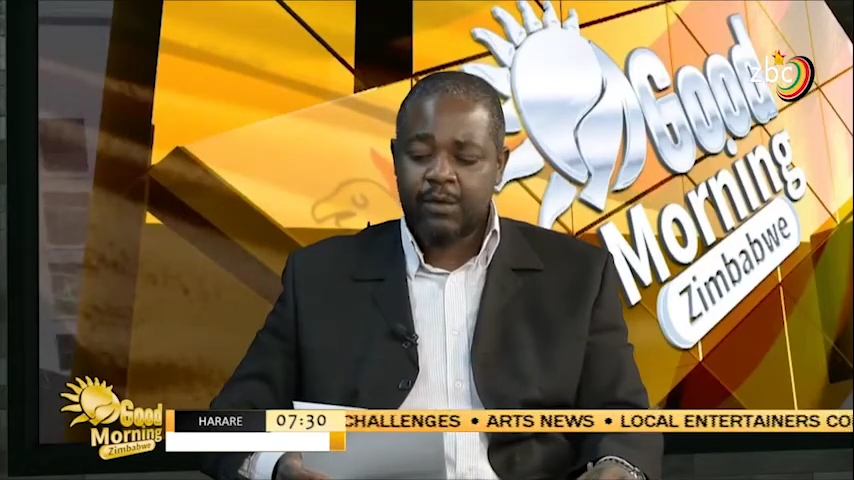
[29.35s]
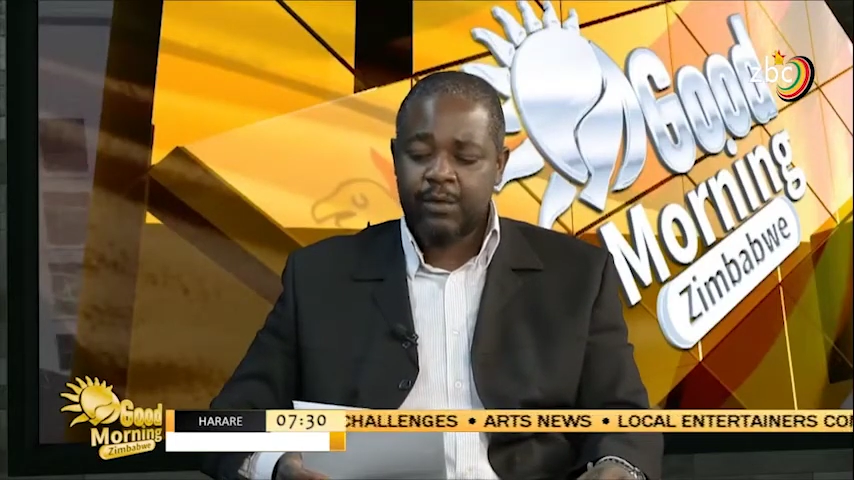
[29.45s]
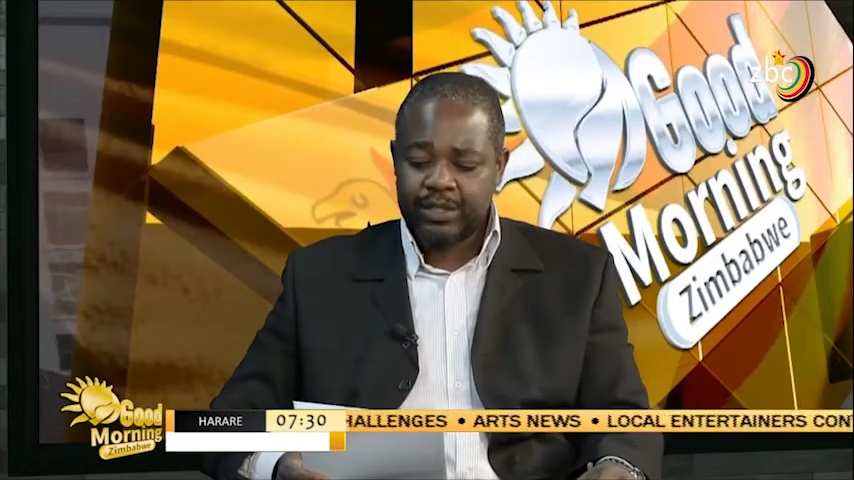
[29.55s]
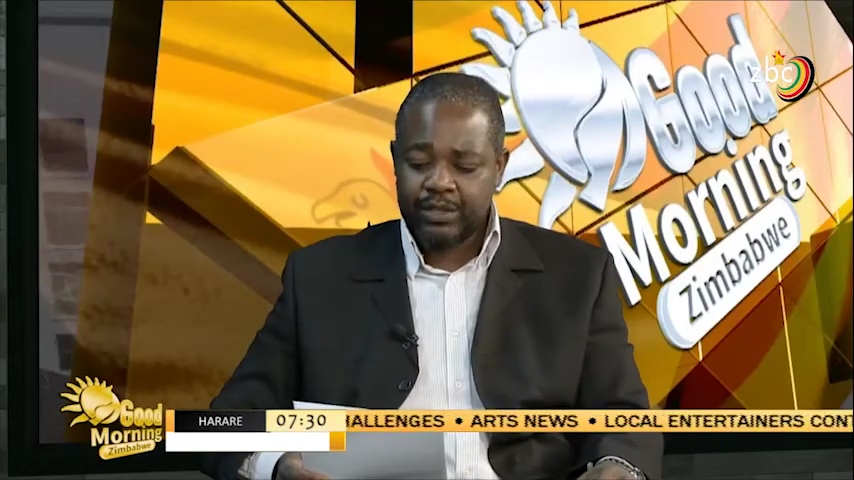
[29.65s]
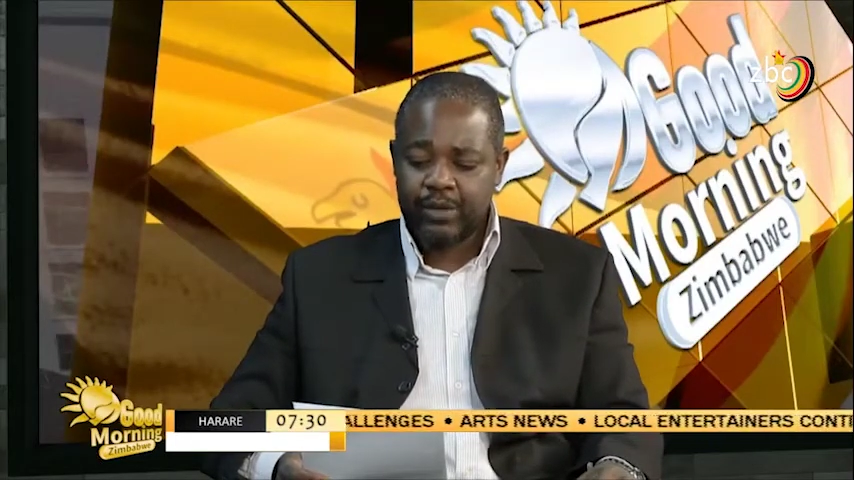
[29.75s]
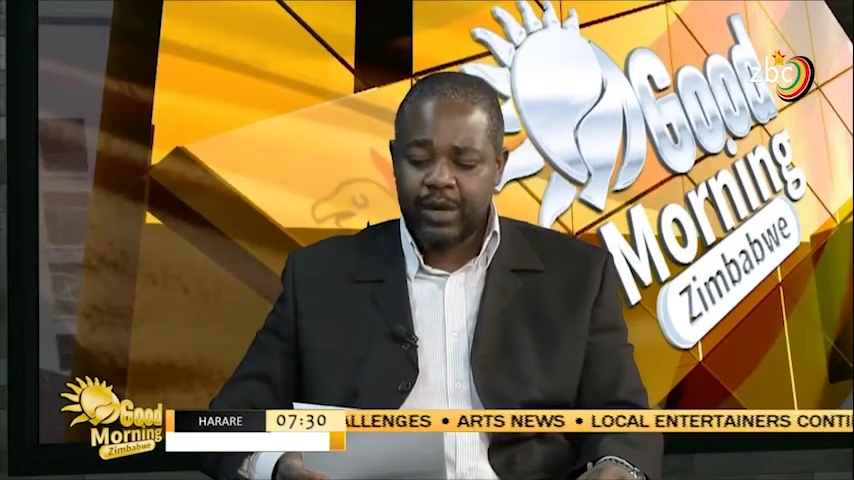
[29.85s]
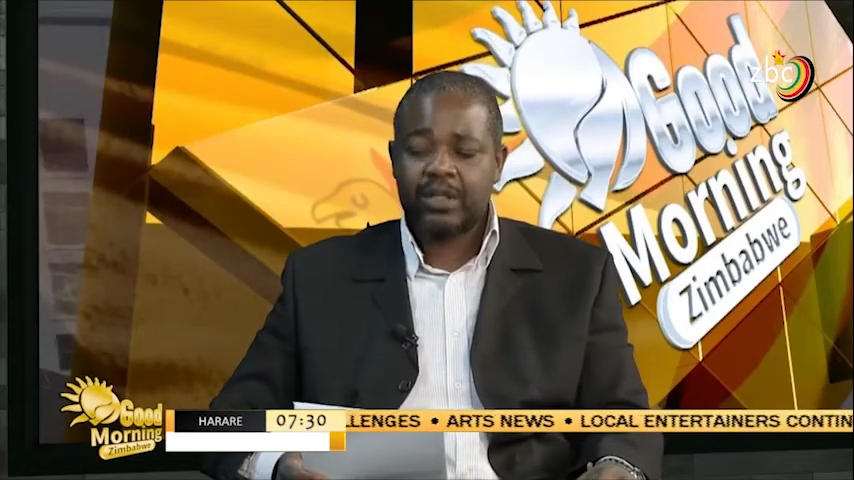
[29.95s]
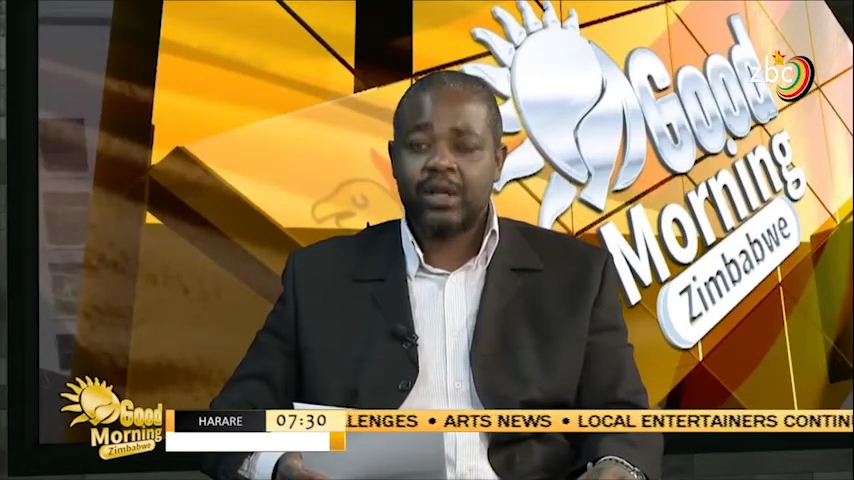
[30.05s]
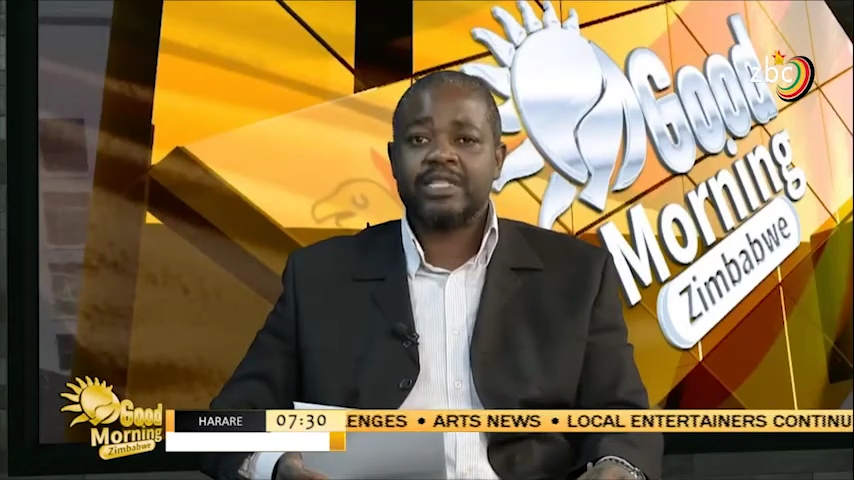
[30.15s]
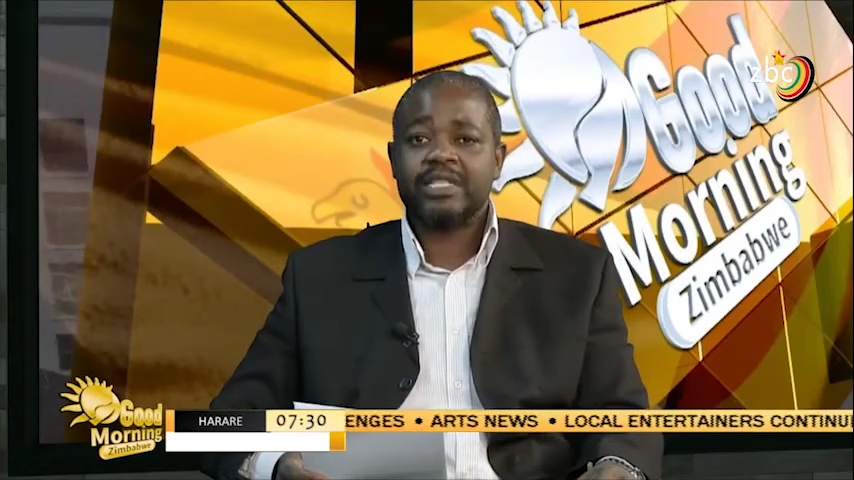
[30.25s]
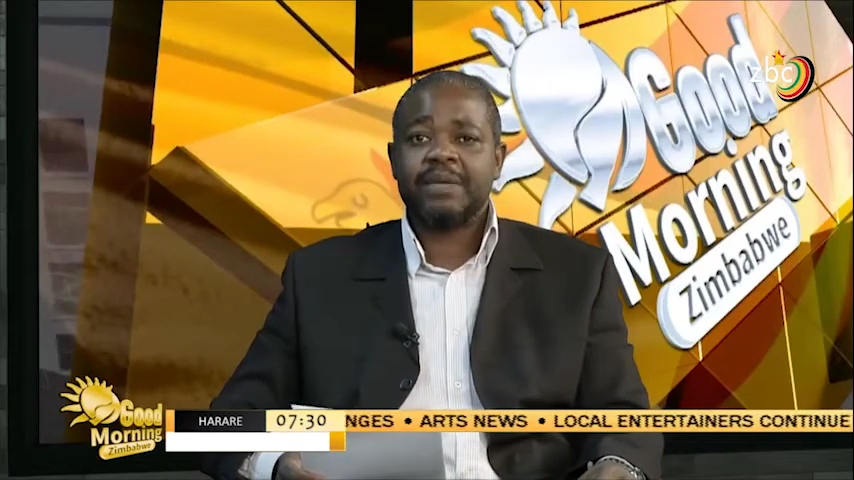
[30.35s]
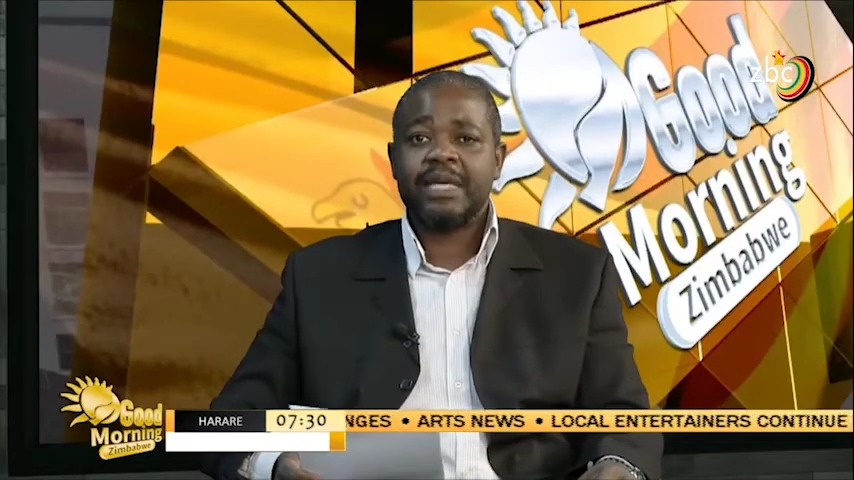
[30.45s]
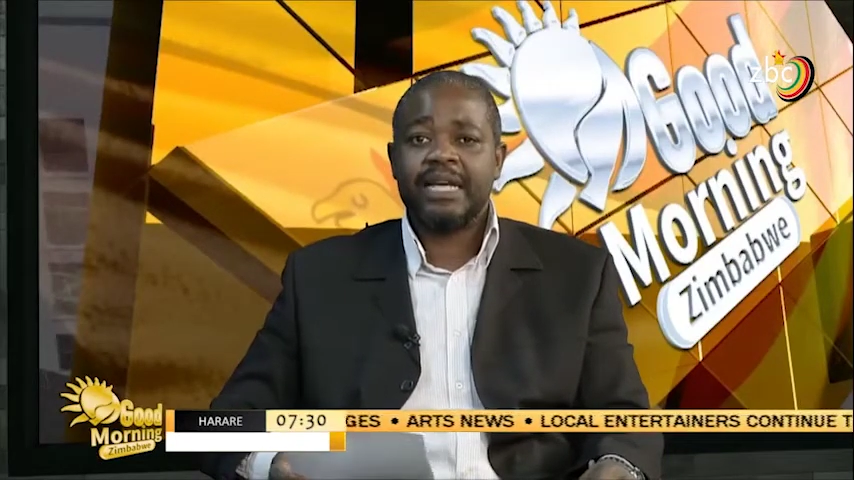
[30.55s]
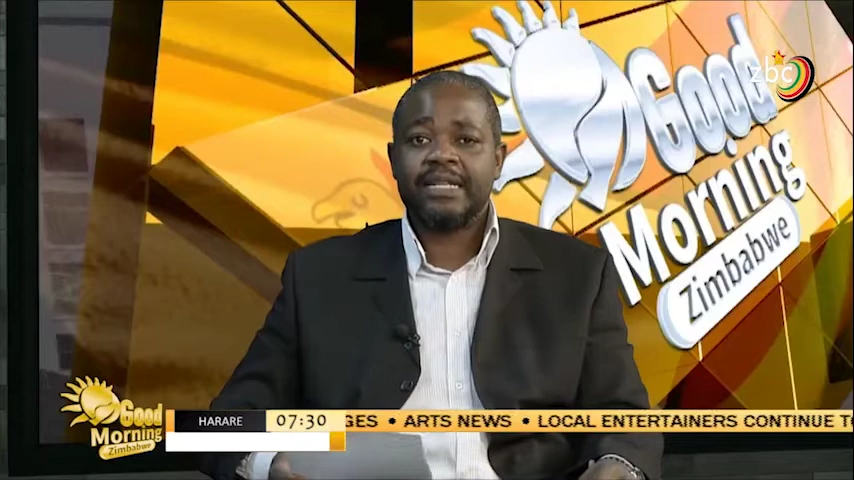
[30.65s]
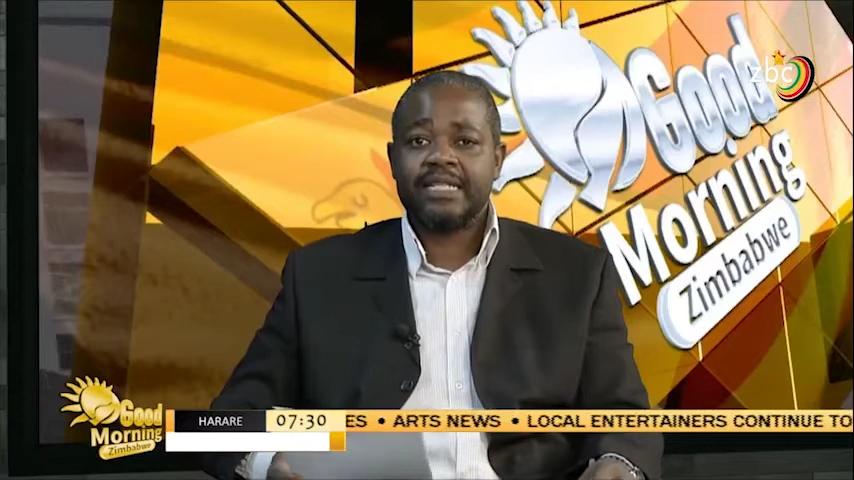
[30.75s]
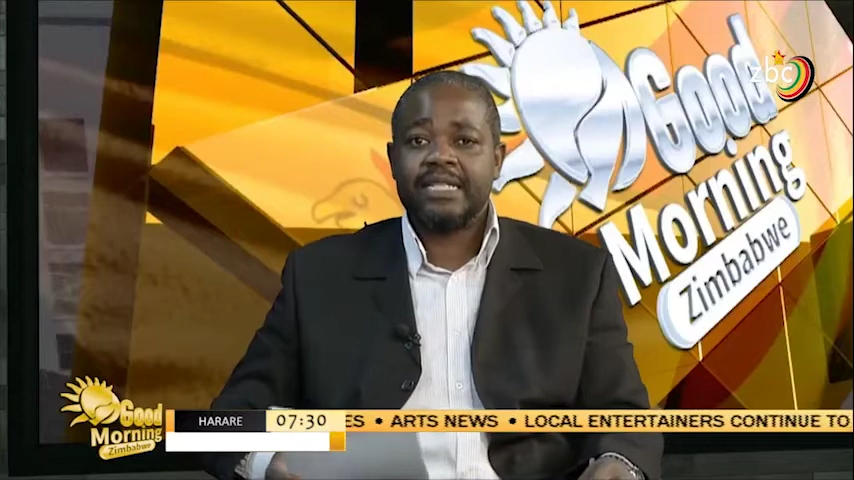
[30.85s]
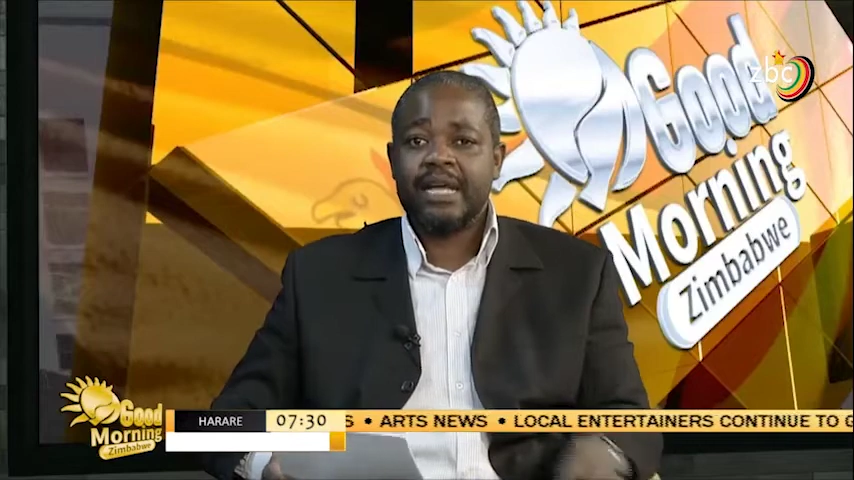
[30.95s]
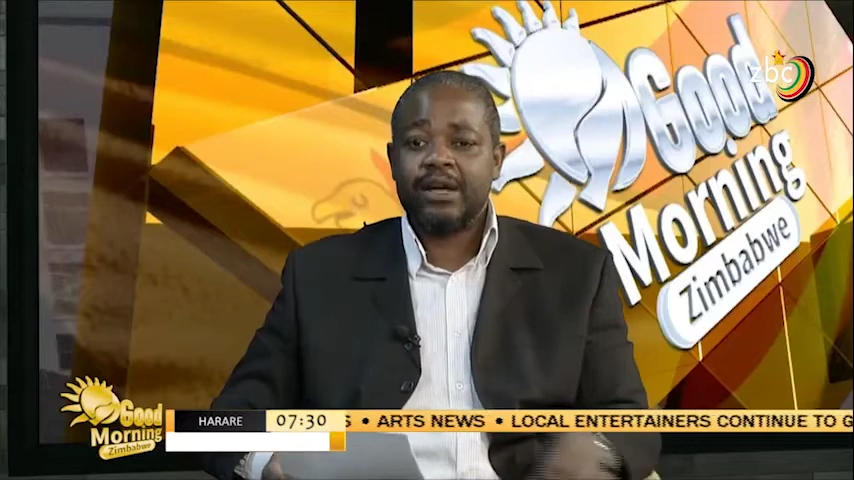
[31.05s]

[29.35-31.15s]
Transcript: we do acknowledge him here today